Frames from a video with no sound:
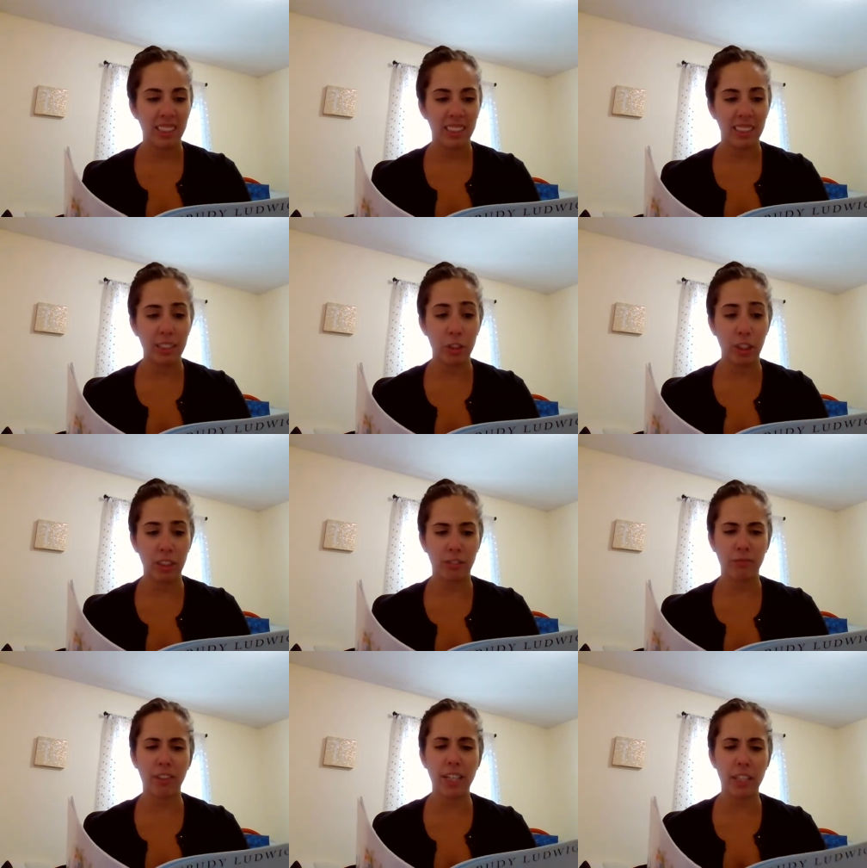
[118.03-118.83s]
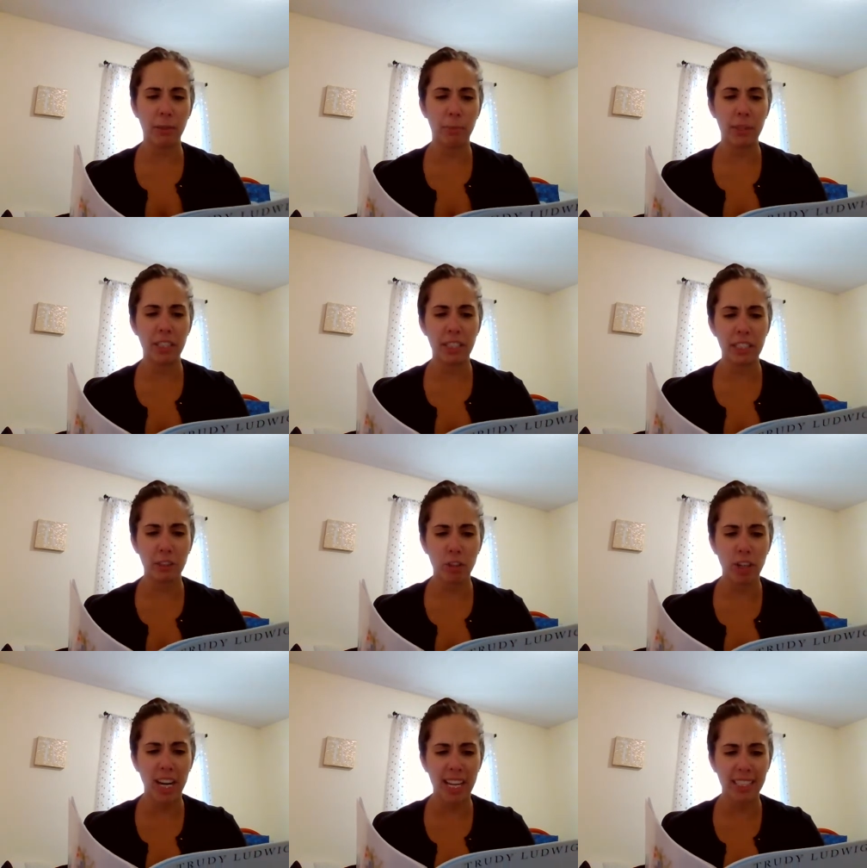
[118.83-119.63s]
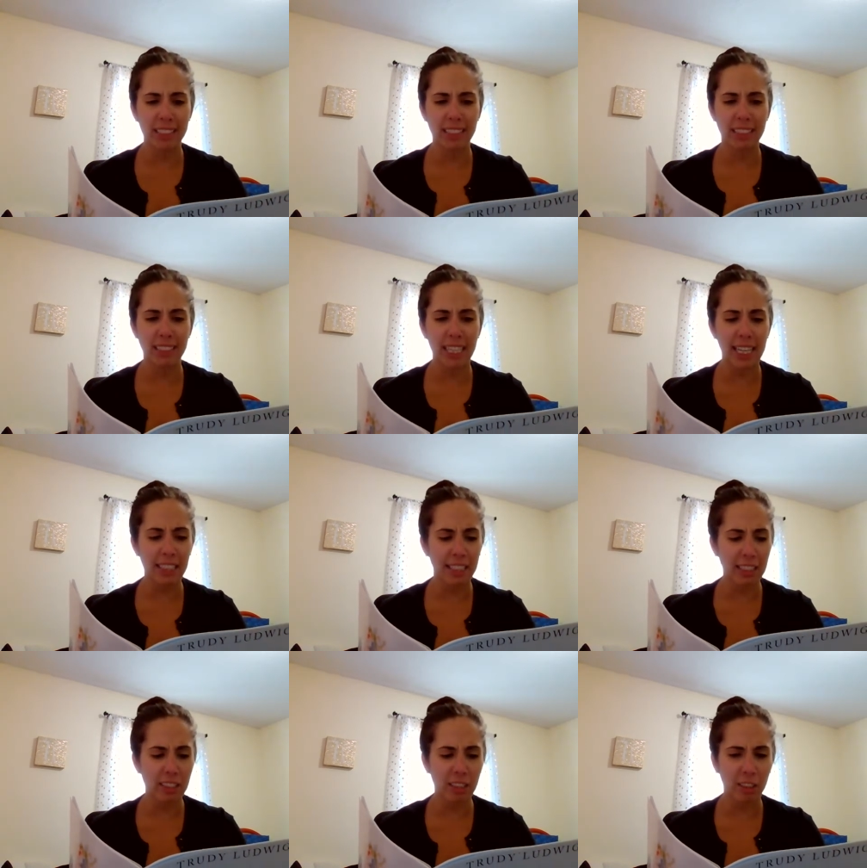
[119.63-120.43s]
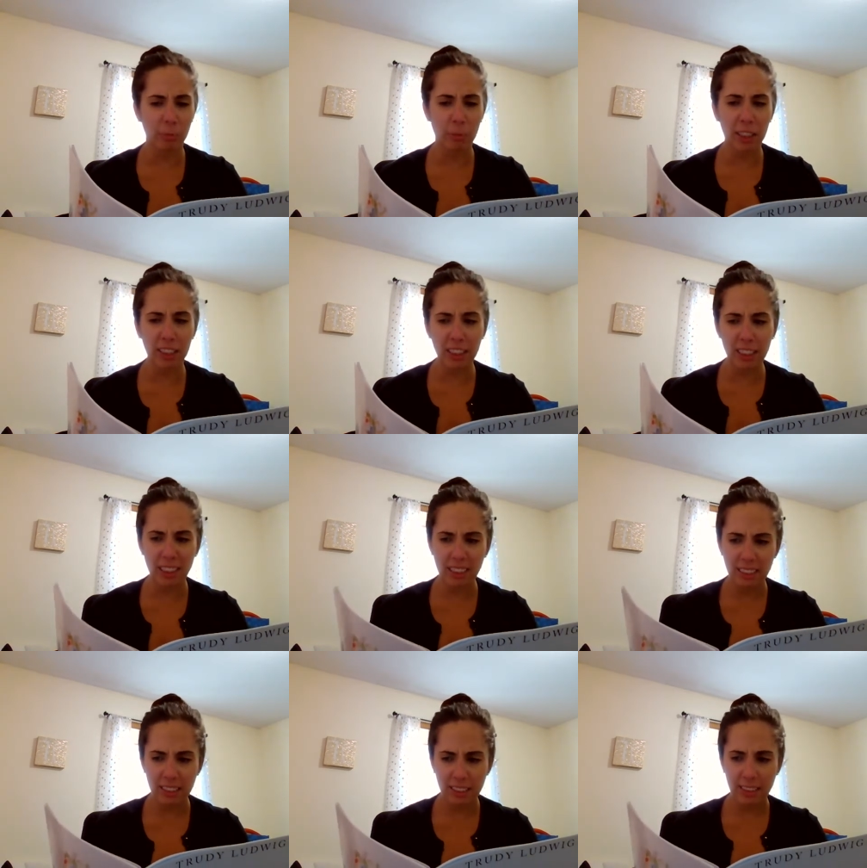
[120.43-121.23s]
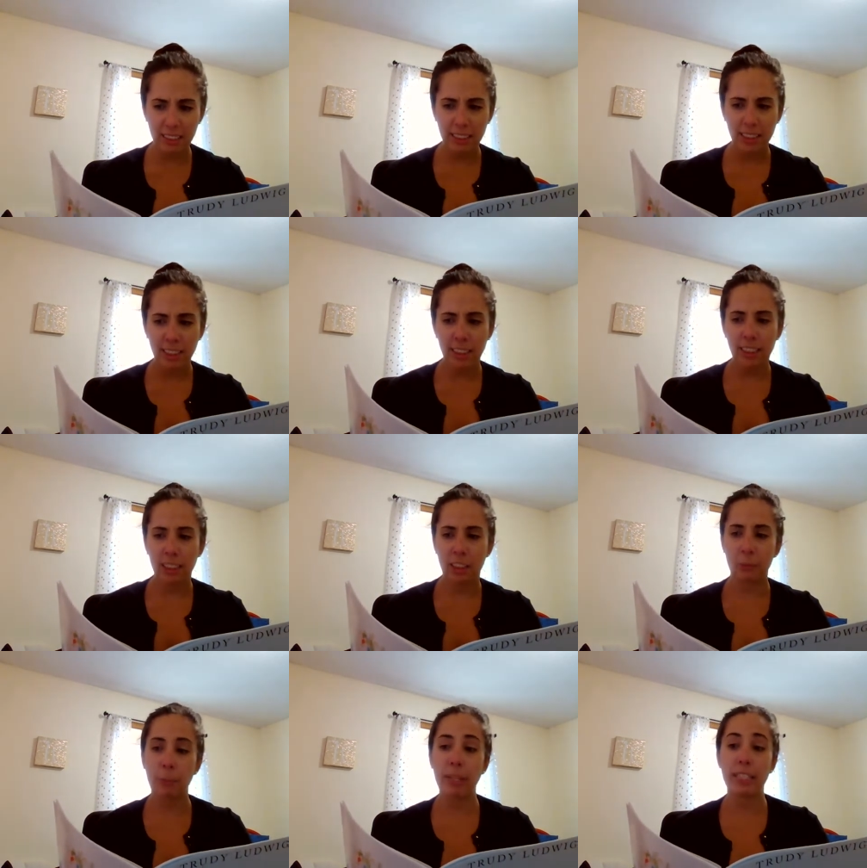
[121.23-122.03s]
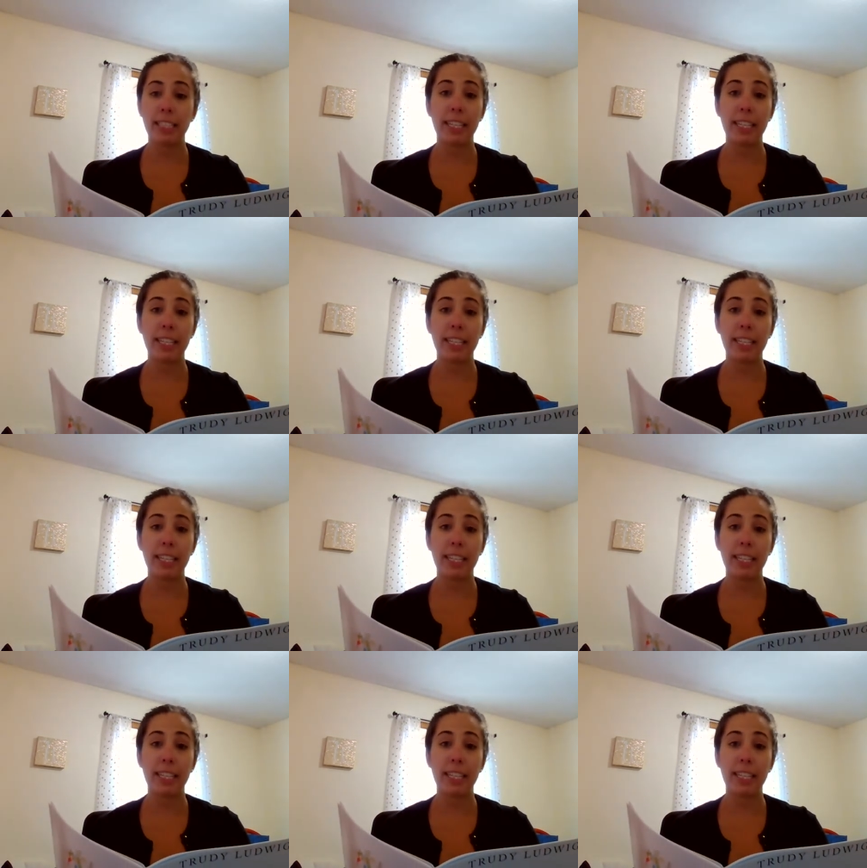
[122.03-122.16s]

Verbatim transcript: He draws fire breathing dragons scaling tall buildings, space